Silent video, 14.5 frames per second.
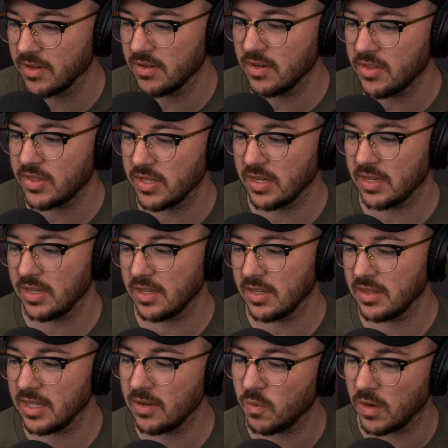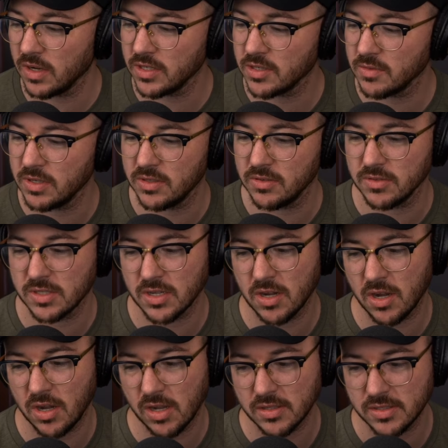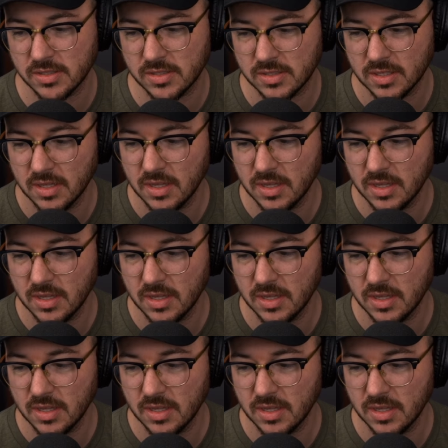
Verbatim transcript: You'd think they'd want to reduce costs.